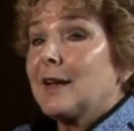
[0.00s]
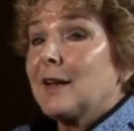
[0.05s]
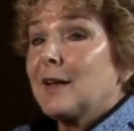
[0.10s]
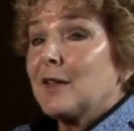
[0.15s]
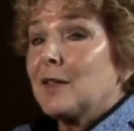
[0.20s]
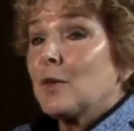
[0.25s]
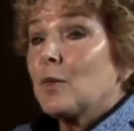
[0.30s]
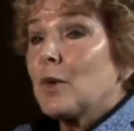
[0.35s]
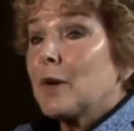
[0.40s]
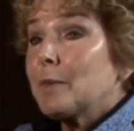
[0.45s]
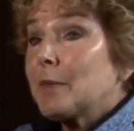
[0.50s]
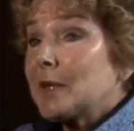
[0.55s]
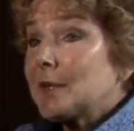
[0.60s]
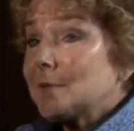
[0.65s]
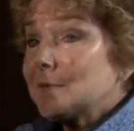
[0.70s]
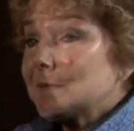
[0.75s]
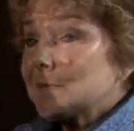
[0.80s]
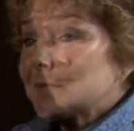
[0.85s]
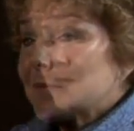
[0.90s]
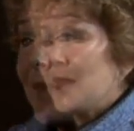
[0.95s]
the Women
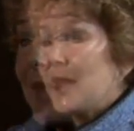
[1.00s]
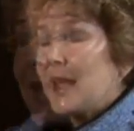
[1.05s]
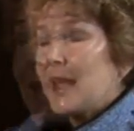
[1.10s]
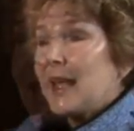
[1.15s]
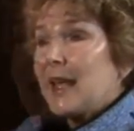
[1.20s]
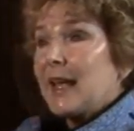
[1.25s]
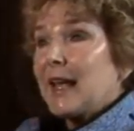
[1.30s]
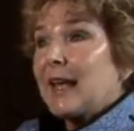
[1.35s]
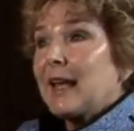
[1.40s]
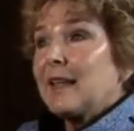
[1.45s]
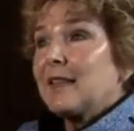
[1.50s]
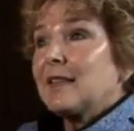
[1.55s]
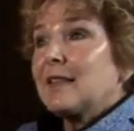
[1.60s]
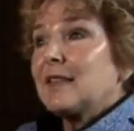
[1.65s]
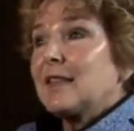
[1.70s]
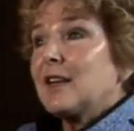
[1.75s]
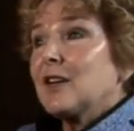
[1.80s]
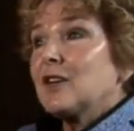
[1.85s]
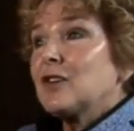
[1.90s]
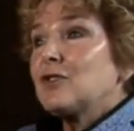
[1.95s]
and
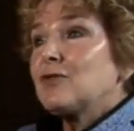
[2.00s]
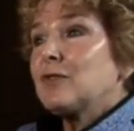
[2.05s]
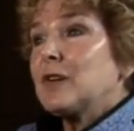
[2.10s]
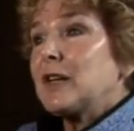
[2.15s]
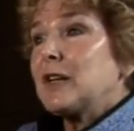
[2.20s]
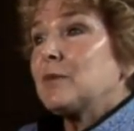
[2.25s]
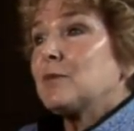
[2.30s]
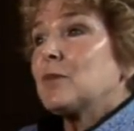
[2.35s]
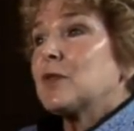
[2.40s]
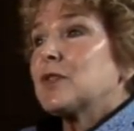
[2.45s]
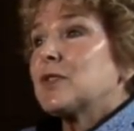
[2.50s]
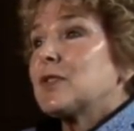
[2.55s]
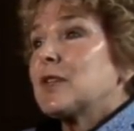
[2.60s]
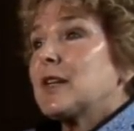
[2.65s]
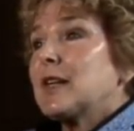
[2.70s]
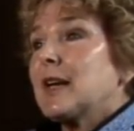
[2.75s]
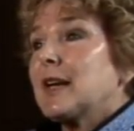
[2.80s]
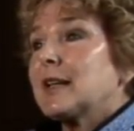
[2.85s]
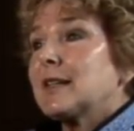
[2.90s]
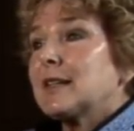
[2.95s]
their dream was to
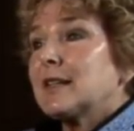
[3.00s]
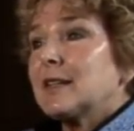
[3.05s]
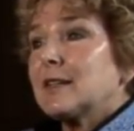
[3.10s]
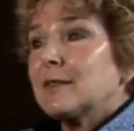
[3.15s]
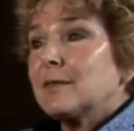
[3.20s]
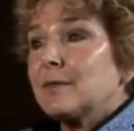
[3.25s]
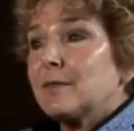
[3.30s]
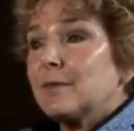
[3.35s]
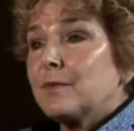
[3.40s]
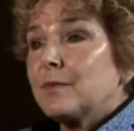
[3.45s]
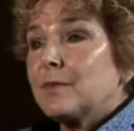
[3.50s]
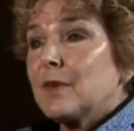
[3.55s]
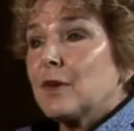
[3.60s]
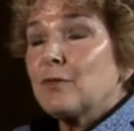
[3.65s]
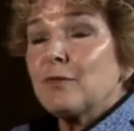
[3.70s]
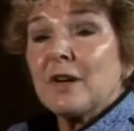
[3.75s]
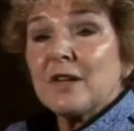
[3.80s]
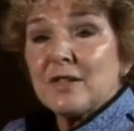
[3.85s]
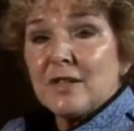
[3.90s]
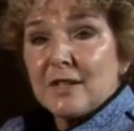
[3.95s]
get a, a
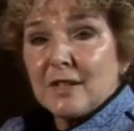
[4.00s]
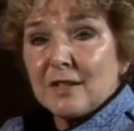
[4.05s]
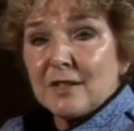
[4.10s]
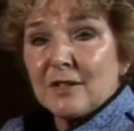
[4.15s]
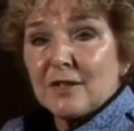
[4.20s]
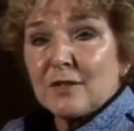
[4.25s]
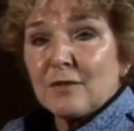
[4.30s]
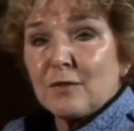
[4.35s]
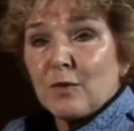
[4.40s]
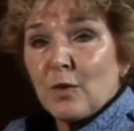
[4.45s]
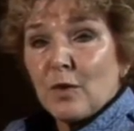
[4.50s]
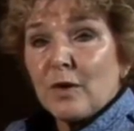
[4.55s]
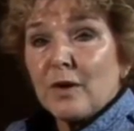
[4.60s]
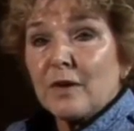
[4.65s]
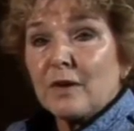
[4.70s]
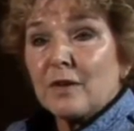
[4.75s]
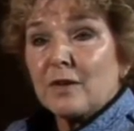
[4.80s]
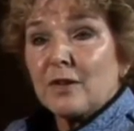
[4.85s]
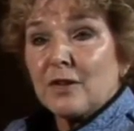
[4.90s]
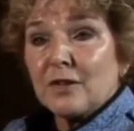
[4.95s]
residence
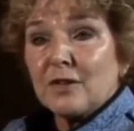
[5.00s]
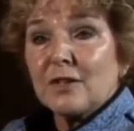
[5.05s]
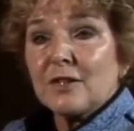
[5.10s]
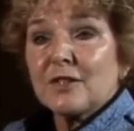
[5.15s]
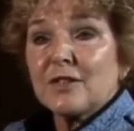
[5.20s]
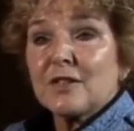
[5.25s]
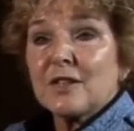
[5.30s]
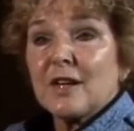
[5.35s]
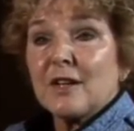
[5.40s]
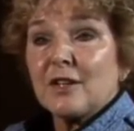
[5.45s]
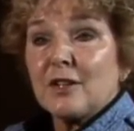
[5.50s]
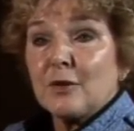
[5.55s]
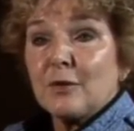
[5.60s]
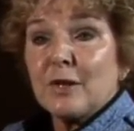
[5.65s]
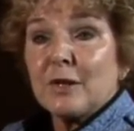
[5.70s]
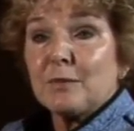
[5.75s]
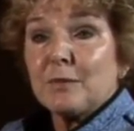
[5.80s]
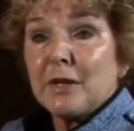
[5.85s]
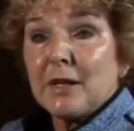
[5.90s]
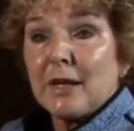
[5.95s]
for girls at
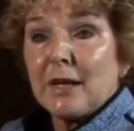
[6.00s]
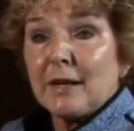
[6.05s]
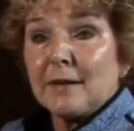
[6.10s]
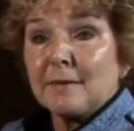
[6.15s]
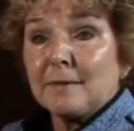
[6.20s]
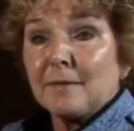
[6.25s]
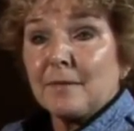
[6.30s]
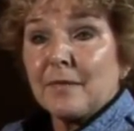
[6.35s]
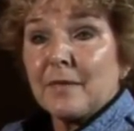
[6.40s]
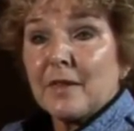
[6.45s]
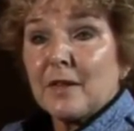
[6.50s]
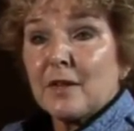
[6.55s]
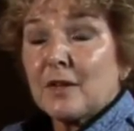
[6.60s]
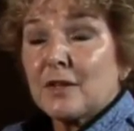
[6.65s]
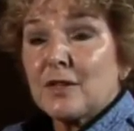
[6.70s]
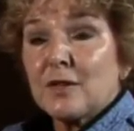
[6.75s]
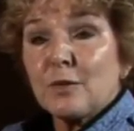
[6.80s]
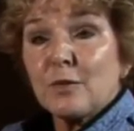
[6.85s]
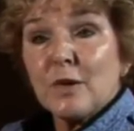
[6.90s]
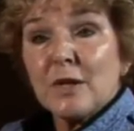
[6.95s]
UNB
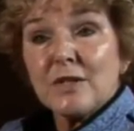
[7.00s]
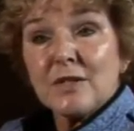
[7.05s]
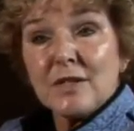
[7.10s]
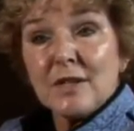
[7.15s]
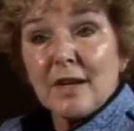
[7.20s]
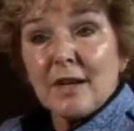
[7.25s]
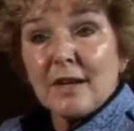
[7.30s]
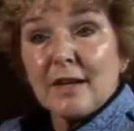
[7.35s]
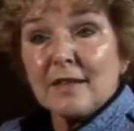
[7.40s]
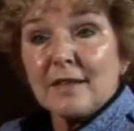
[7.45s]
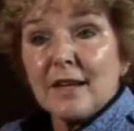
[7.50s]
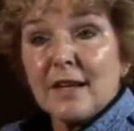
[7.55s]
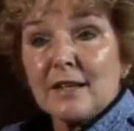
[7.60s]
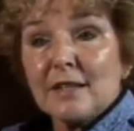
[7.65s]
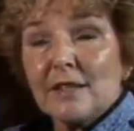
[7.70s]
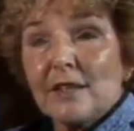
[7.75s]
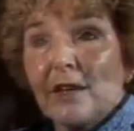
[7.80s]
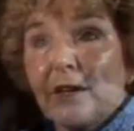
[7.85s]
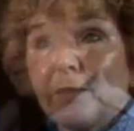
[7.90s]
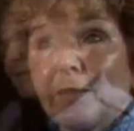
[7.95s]
because there was none at that
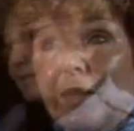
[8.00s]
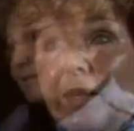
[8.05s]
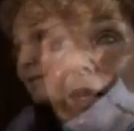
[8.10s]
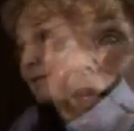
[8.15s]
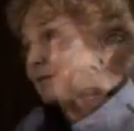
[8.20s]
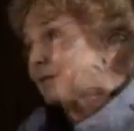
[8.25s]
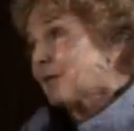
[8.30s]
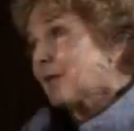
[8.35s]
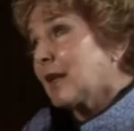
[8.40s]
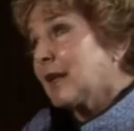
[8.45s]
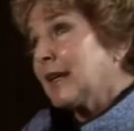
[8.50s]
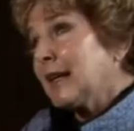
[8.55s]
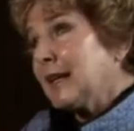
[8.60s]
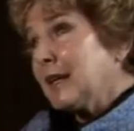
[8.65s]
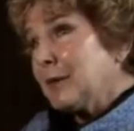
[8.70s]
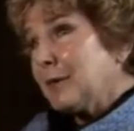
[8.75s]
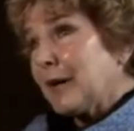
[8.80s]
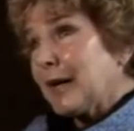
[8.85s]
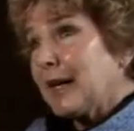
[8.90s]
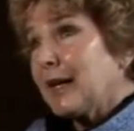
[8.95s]
time.
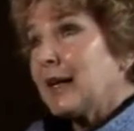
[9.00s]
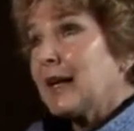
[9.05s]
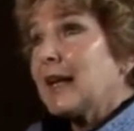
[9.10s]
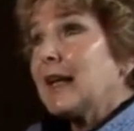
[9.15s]
Anyway,